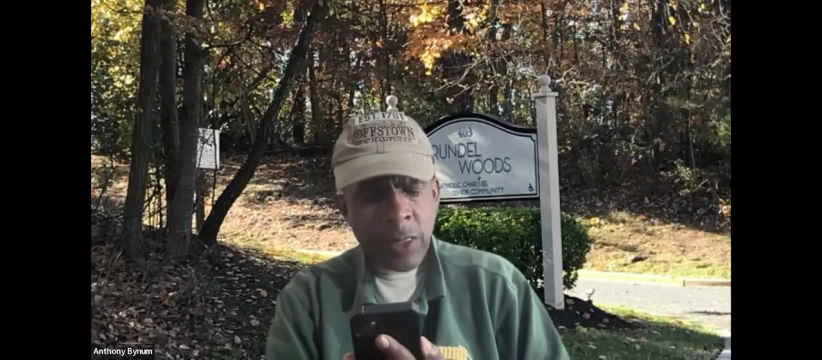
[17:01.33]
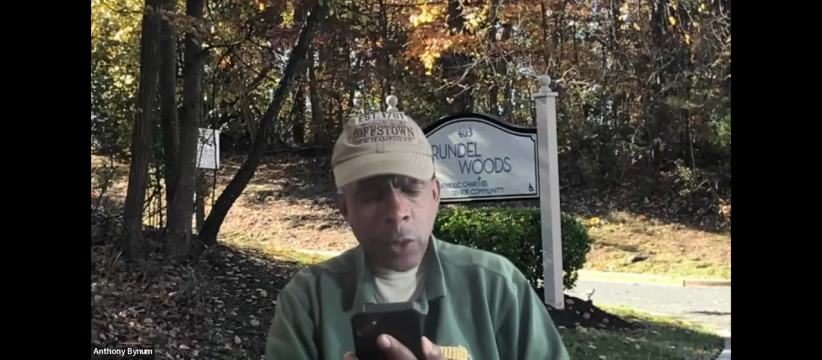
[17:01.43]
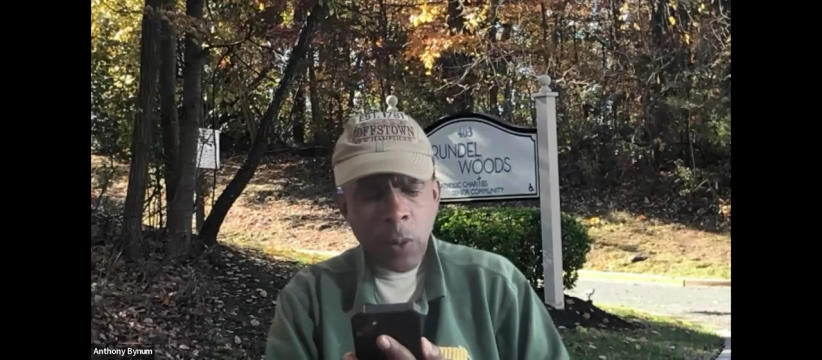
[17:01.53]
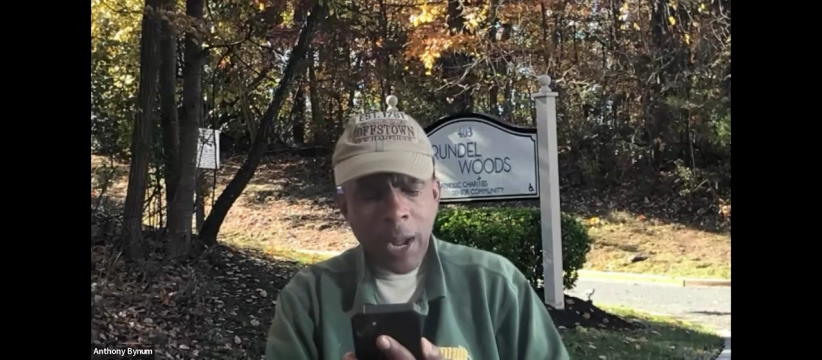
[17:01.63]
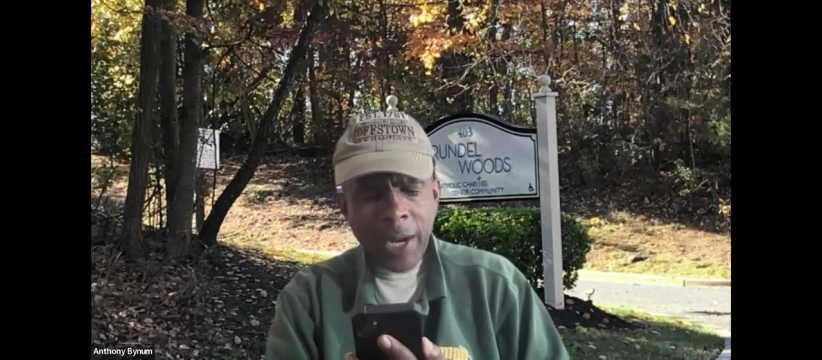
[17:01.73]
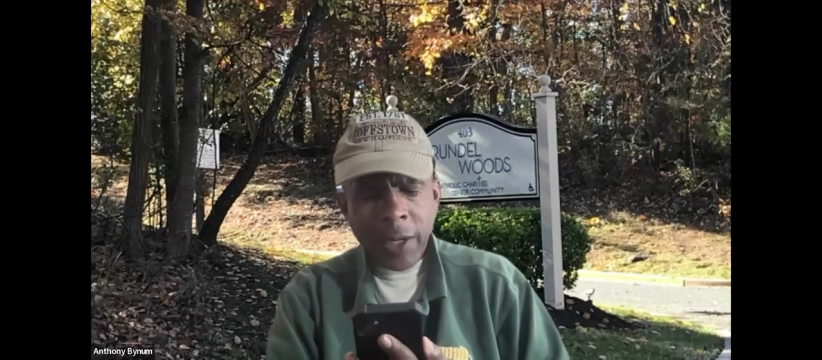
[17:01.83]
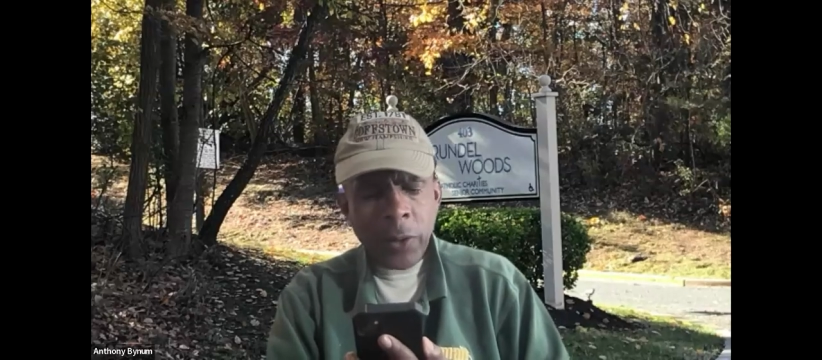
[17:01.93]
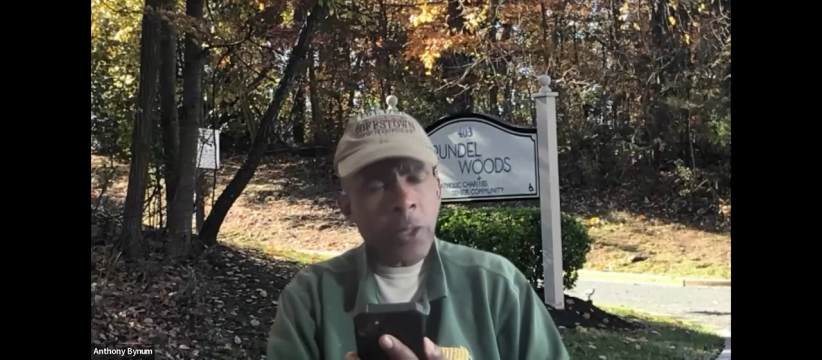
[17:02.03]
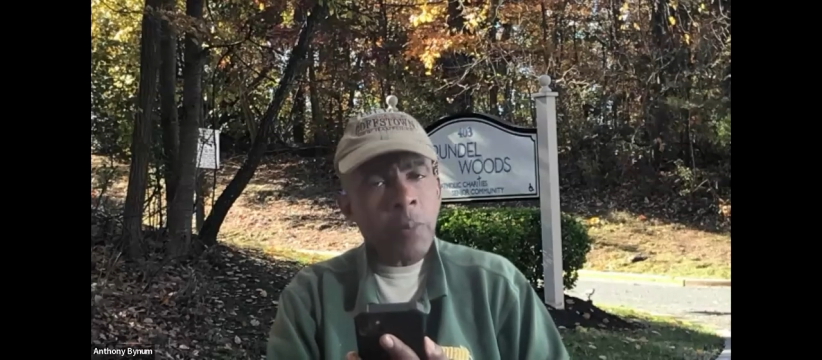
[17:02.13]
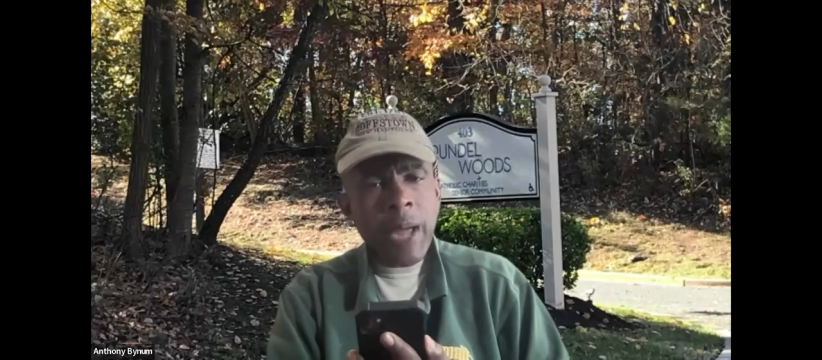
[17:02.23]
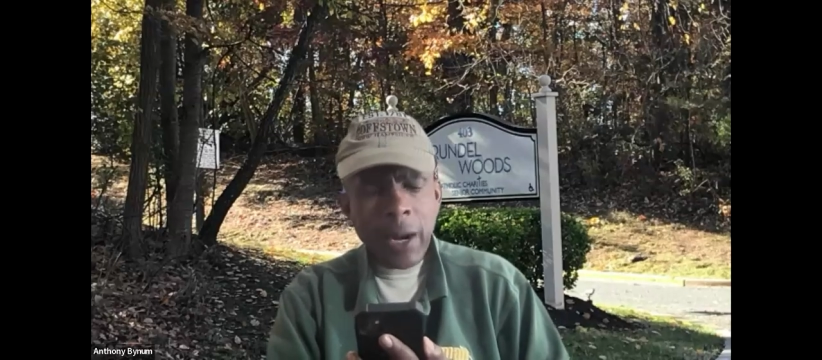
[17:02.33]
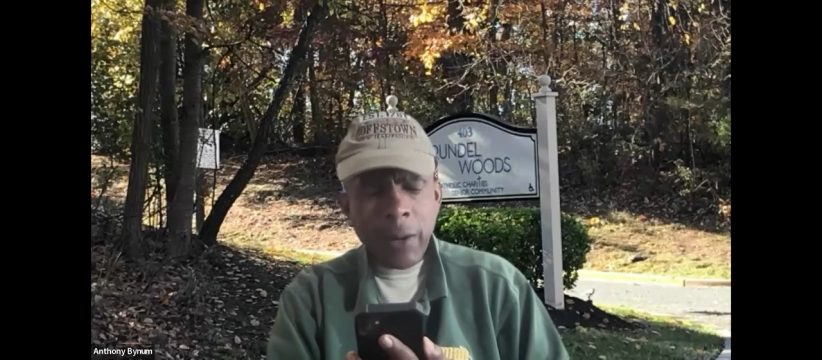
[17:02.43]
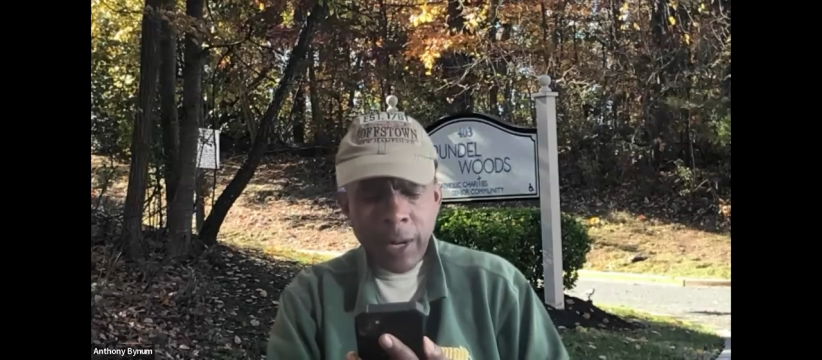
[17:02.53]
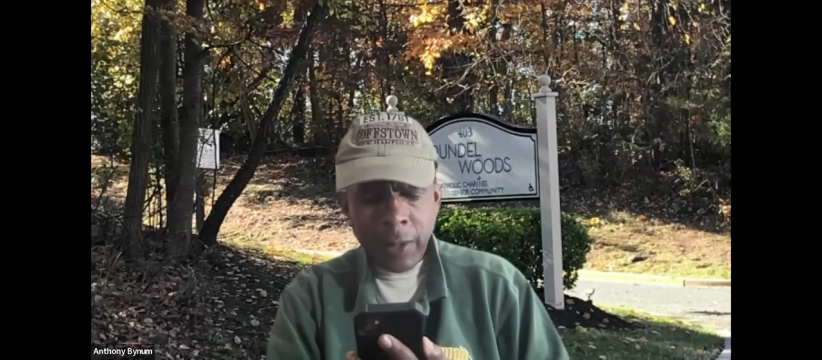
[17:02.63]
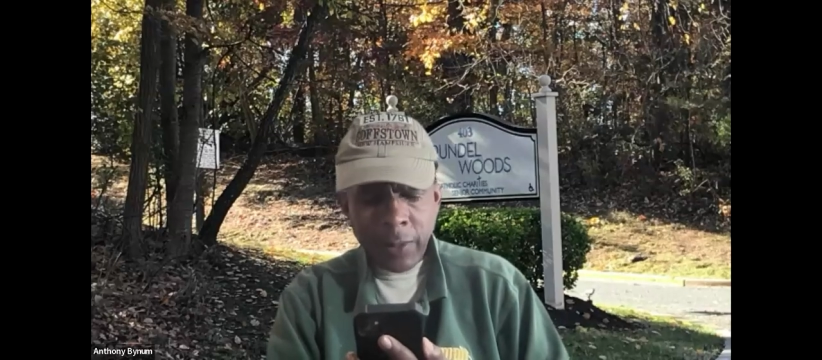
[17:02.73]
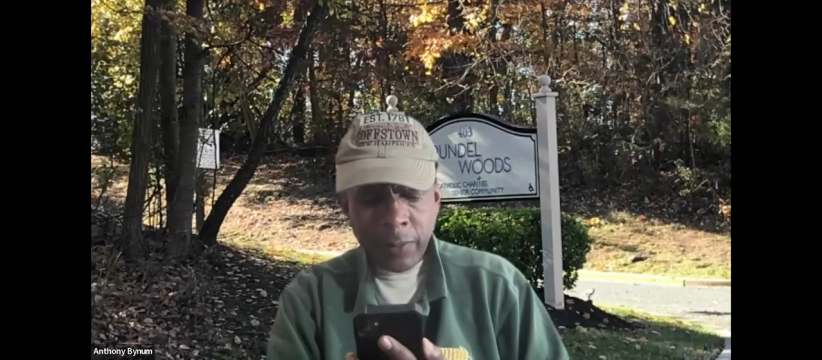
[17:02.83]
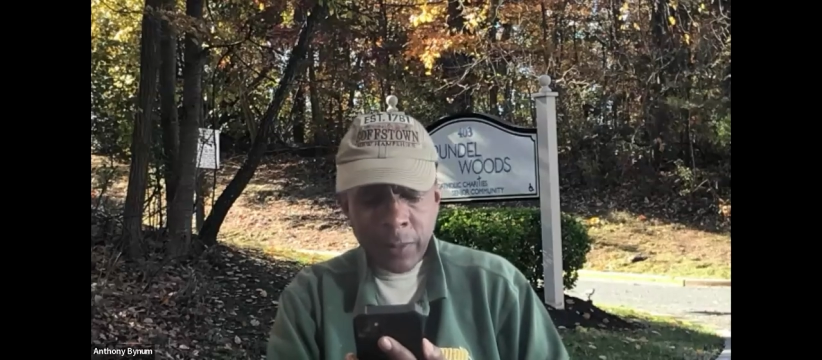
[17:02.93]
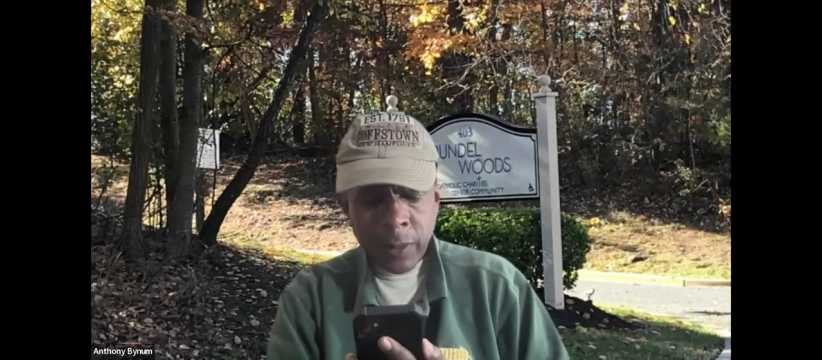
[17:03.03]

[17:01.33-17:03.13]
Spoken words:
The quiet girl in the background,